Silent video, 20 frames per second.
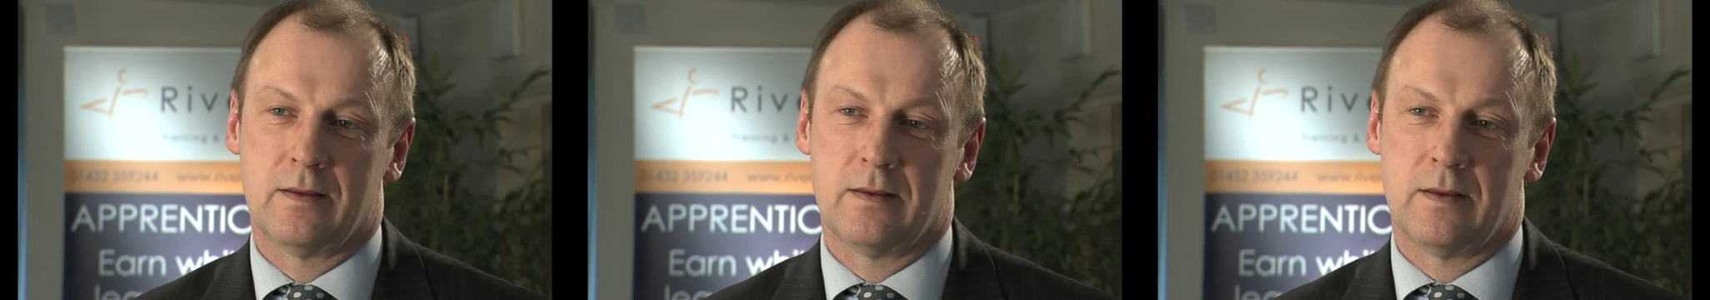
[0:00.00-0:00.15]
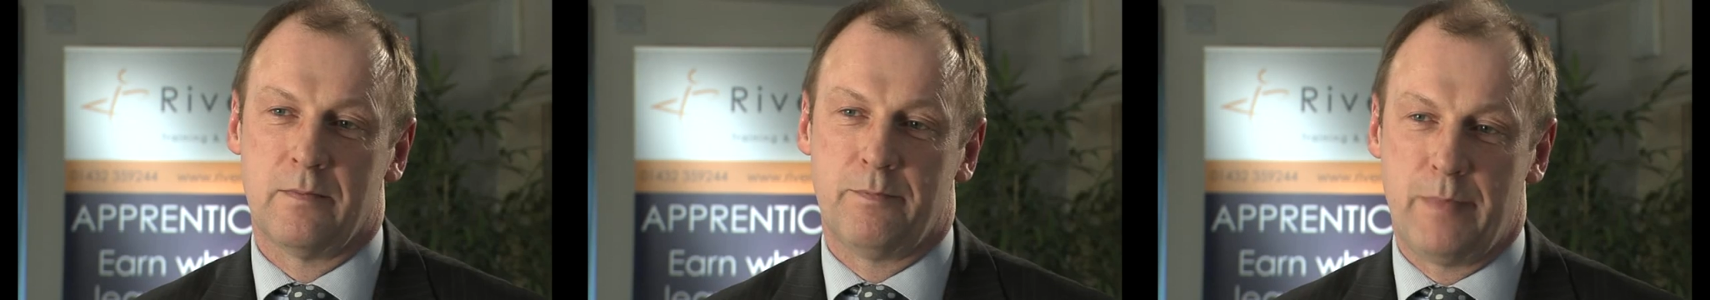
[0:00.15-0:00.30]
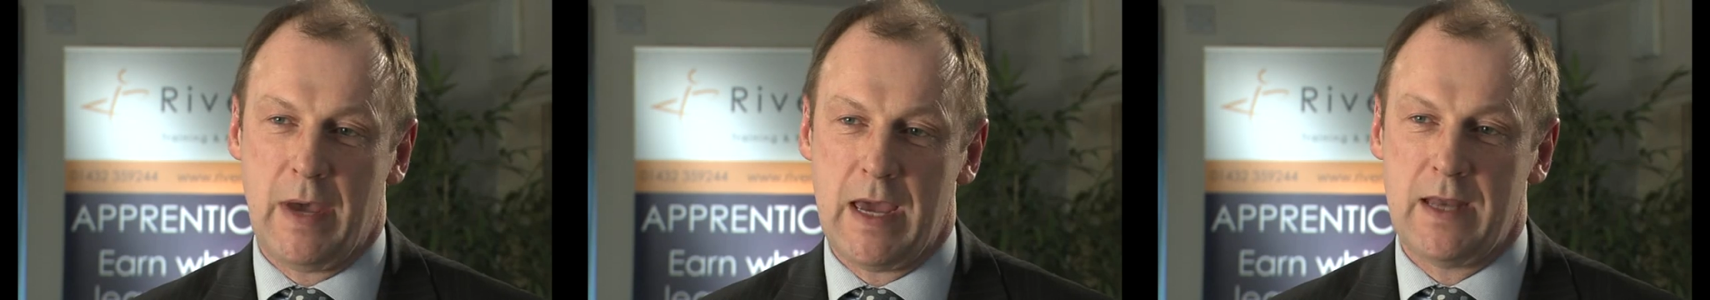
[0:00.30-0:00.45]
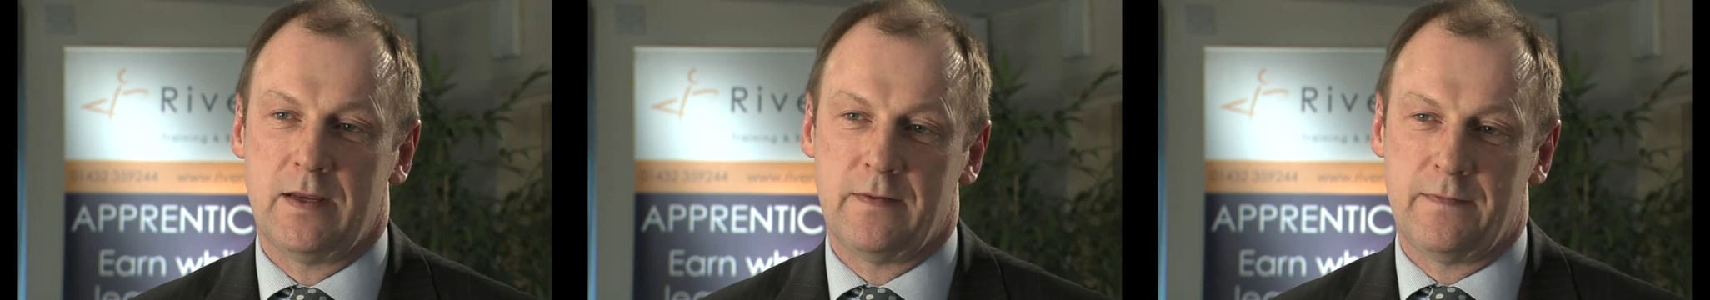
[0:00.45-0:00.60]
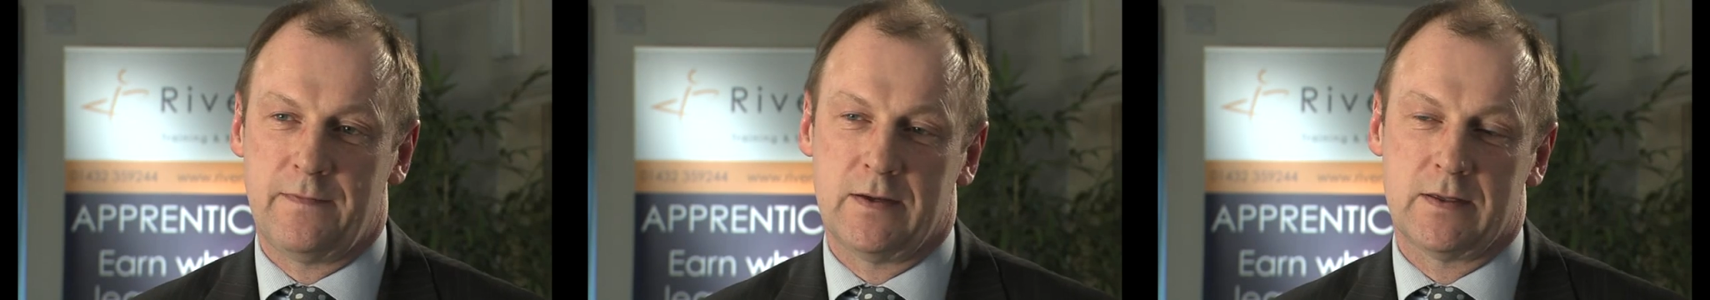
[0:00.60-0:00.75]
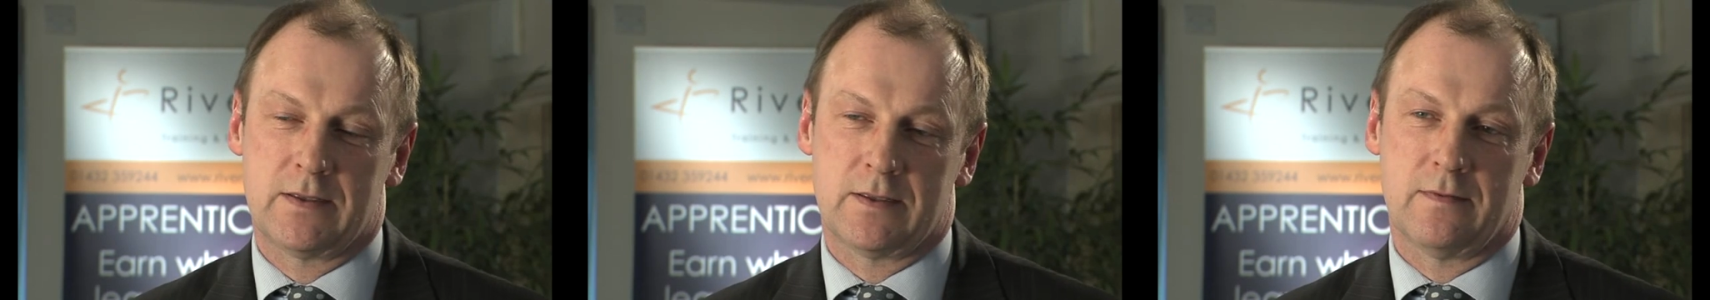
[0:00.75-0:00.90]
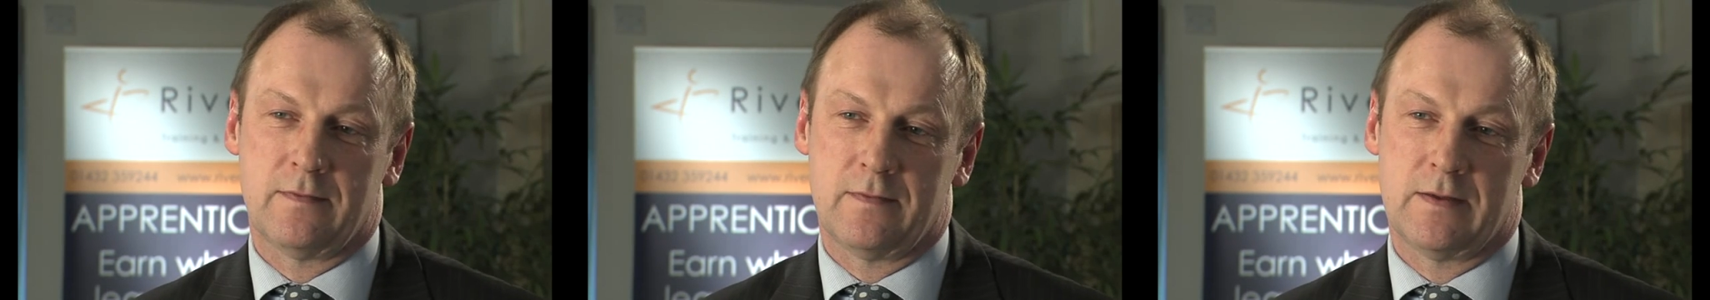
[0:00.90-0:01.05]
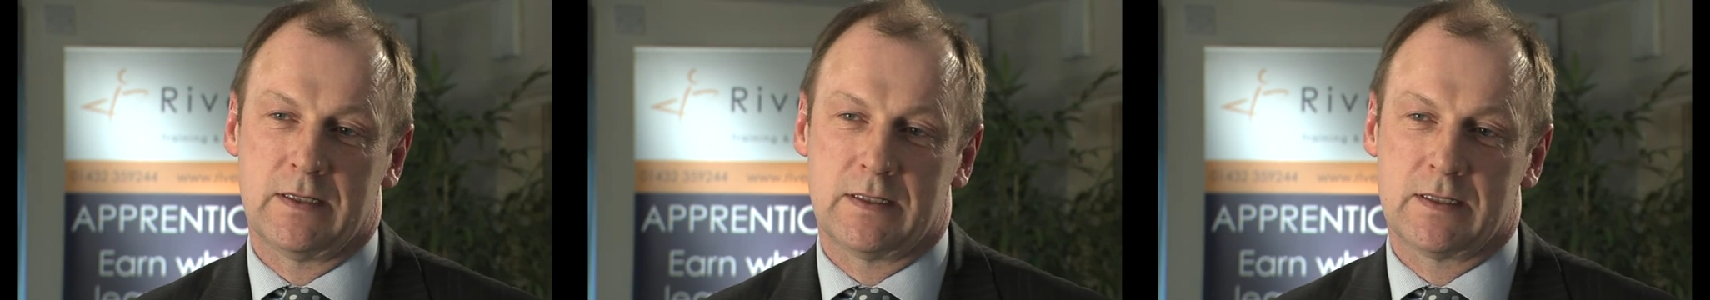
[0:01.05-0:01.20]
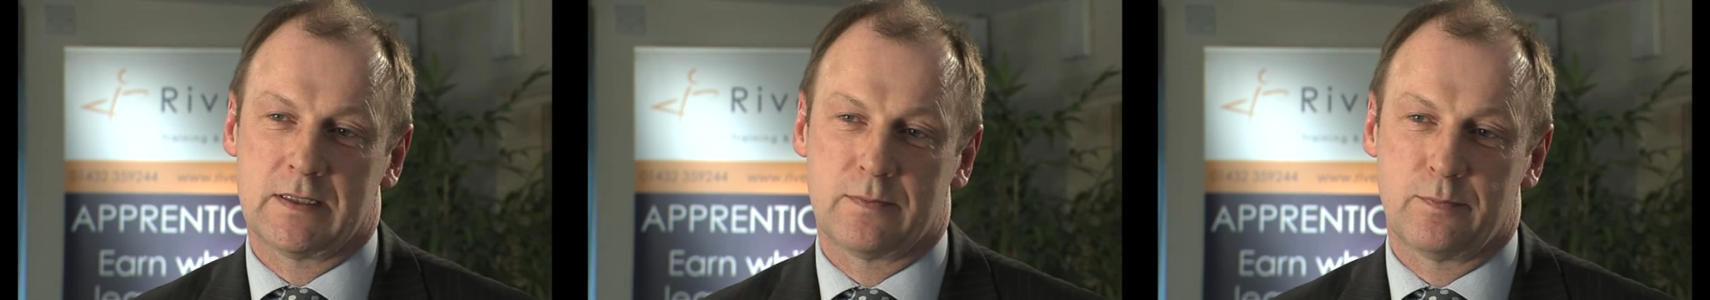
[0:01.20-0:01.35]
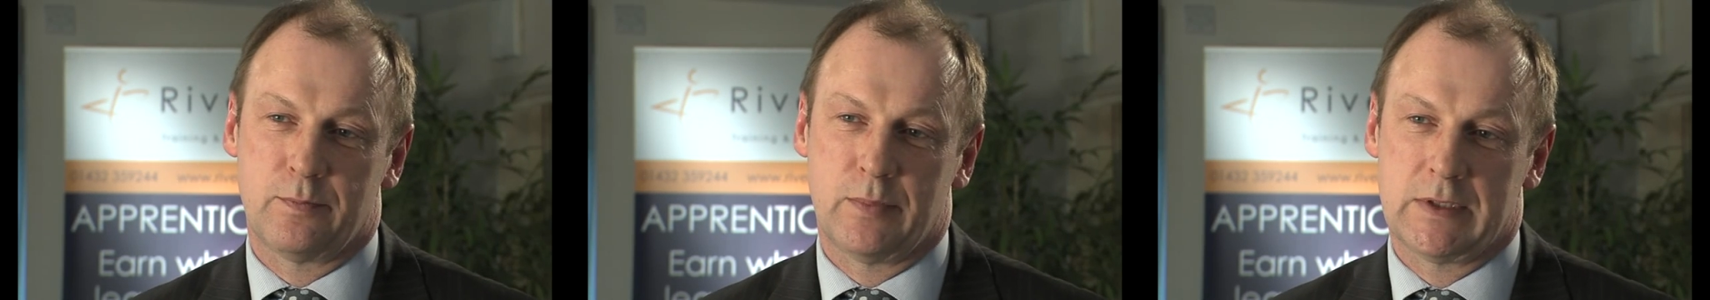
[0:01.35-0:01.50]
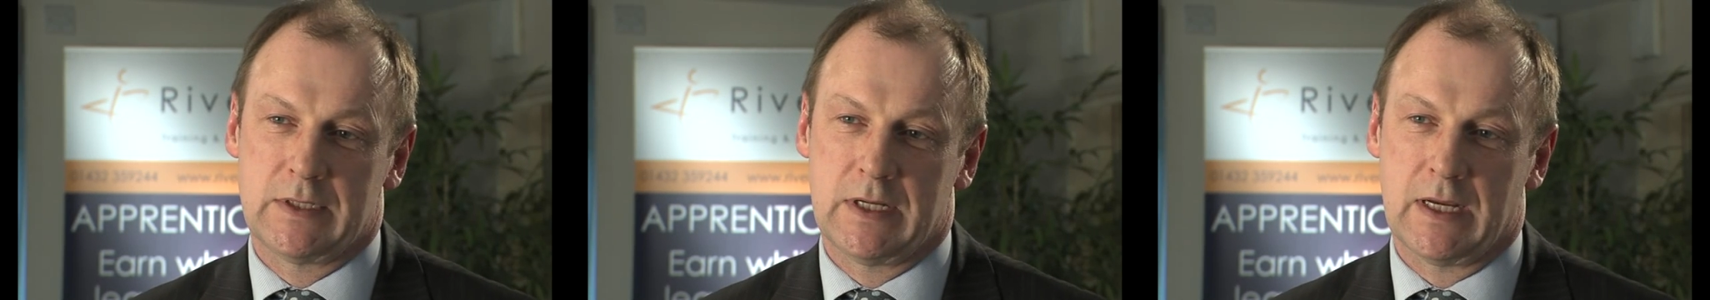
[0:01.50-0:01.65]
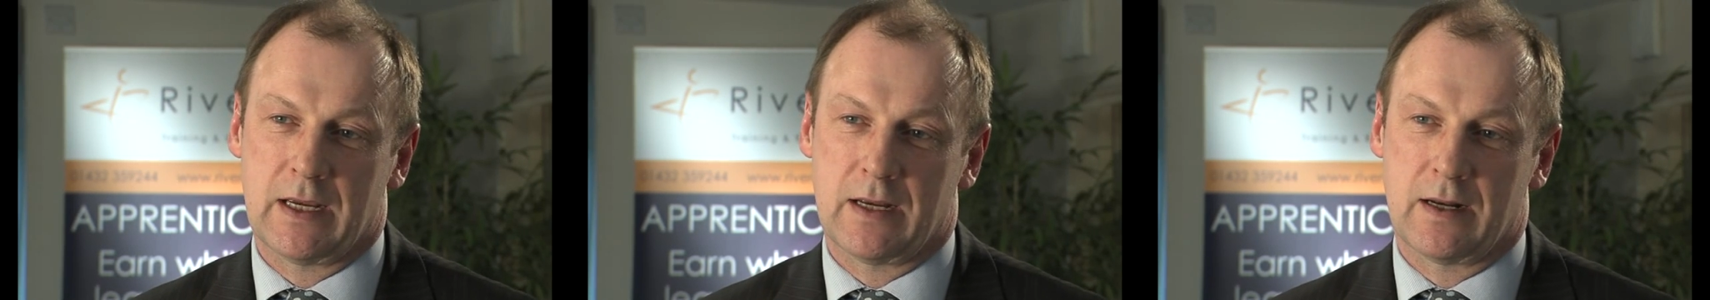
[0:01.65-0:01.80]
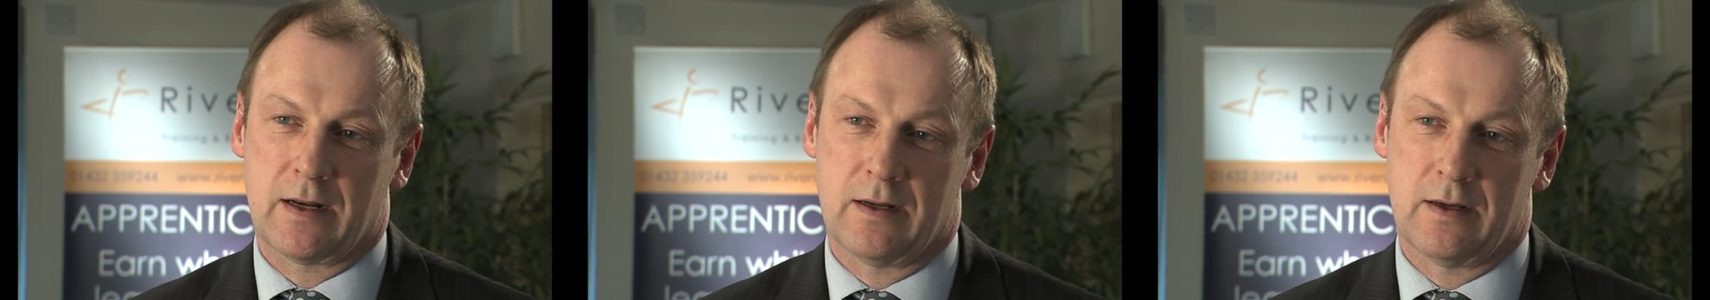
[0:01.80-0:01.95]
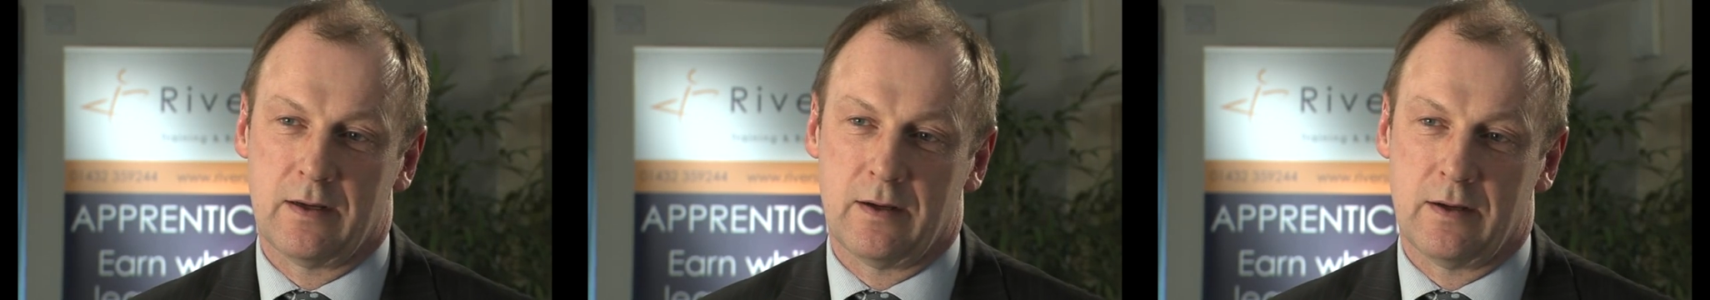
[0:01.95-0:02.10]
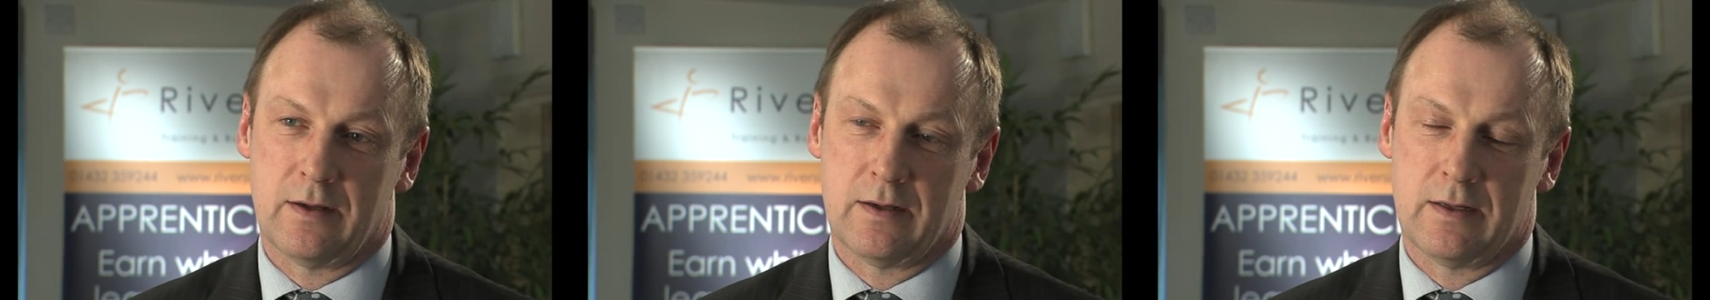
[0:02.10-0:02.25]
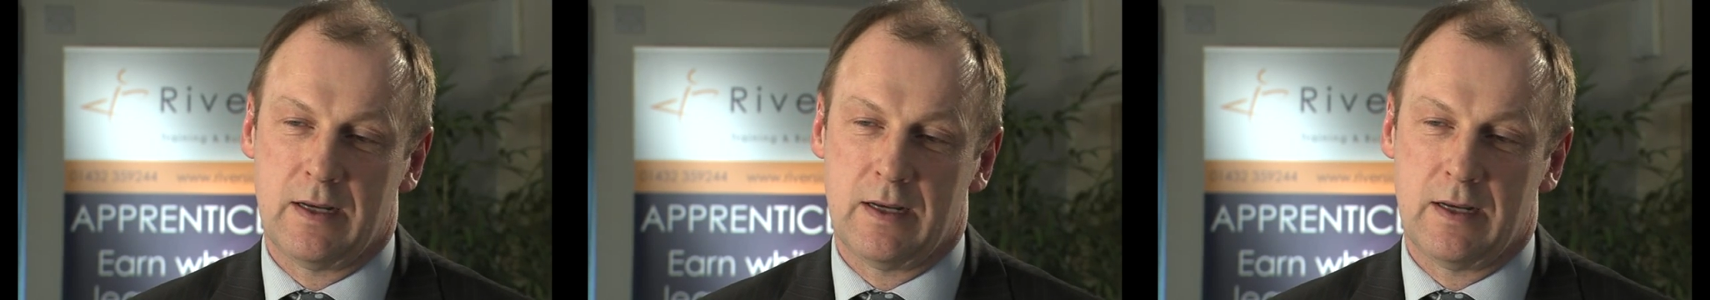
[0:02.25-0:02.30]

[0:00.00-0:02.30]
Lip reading: The benefit of this particular